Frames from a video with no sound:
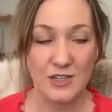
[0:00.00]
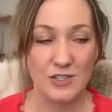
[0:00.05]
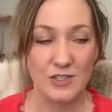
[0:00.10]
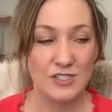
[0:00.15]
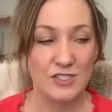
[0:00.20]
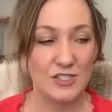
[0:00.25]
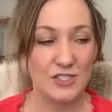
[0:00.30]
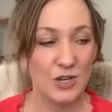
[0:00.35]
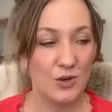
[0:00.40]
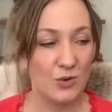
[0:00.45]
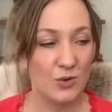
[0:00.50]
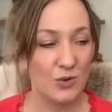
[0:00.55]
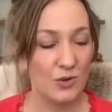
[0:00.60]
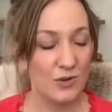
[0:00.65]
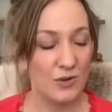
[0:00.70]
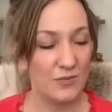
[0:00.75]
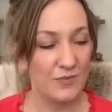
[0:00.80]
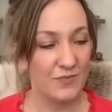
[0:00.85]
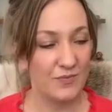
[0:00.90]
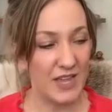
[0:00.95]
So
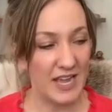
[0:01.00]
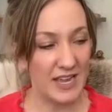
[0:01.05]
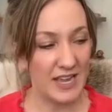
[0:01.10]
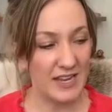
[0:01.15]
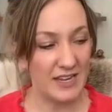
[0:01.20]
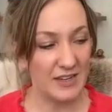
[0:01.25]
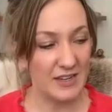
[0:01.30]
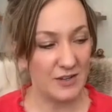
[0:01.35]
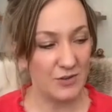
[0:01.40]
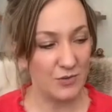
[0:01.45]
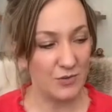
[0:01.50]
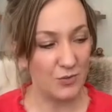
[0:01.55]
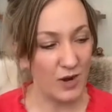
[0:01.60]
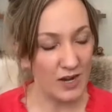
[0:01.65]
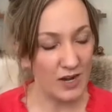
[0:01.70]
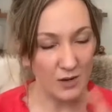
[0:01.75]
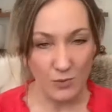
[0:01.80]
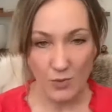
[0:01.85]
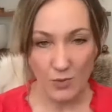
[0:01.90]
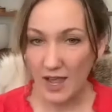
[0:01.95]
I
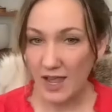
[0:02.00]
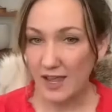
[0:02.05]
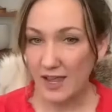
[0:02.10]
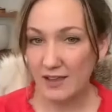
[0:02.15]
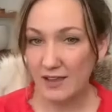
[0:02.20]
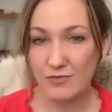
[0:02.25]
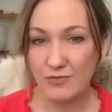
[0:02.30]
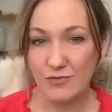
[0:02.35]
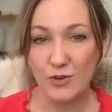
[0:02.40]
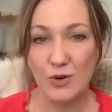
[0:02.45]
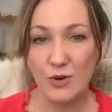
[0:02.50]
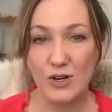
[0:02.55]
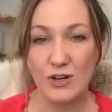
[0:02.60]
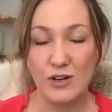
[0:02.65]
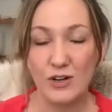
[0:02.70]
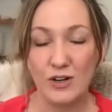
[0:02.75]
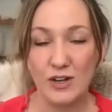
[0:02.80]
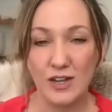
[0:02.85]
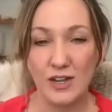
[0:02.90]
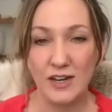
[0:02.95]
went away
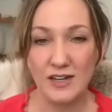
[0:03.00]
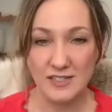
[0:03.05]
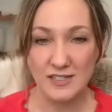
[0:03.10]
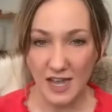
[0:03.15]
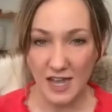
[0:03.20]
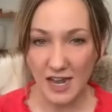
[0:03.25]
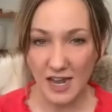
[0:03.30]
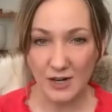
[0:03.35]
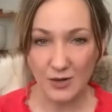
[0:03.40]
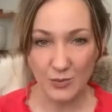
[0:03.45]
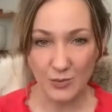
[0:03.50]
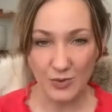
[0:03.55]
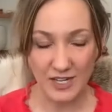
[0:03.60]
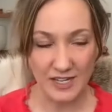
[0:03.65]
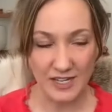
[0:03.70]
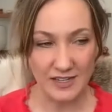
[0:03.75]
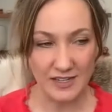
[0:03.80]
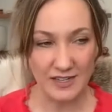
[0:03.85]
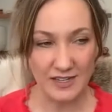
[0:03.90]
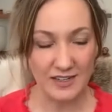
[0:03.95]
for an entire
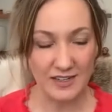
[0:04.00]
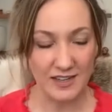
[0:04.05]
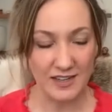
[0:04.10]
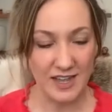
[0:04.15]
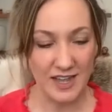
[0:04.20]
week